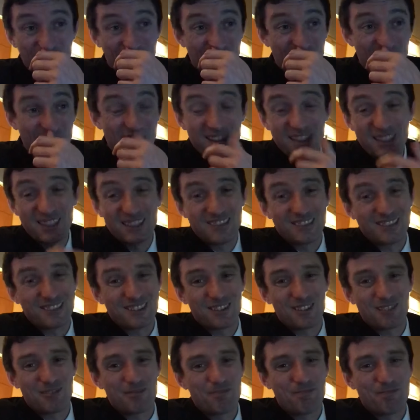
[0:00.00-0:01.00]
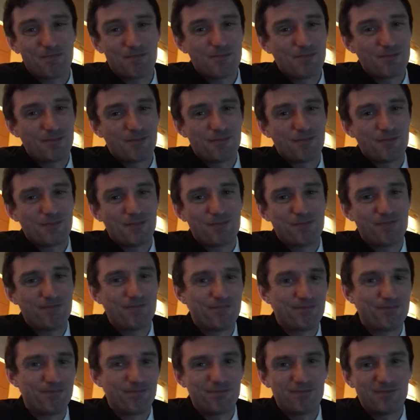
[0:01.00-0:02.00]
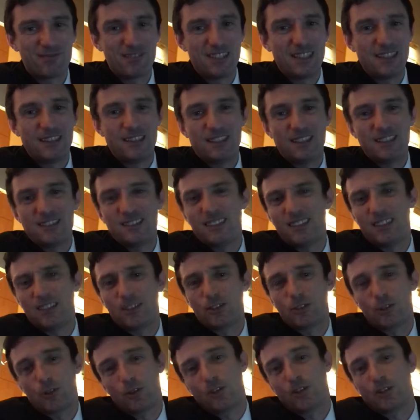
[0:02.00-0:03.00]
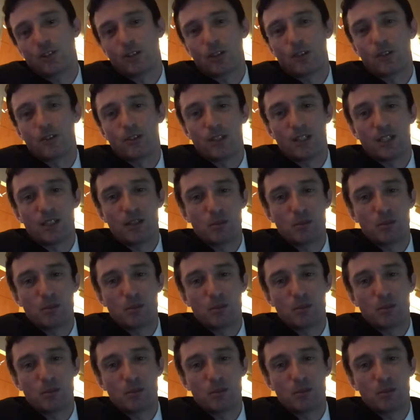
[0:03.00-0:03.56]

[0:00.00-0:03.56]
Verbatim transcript: the thing is, they, they say the truth is out there,